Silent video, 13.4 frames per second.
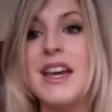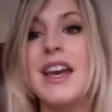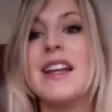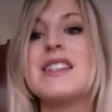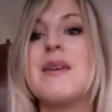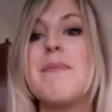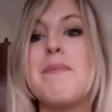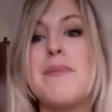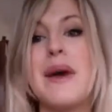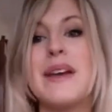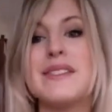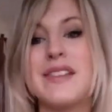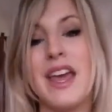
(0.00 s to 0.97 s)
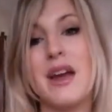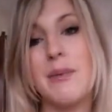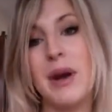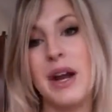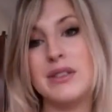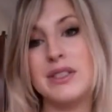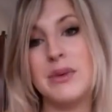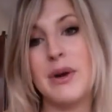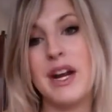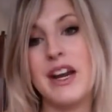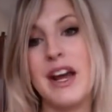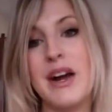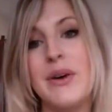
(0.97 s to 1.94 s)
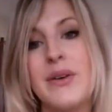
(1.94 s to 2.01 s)
It's the best camera out there right
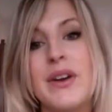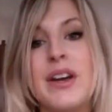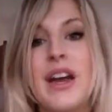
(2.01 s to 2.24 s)
now,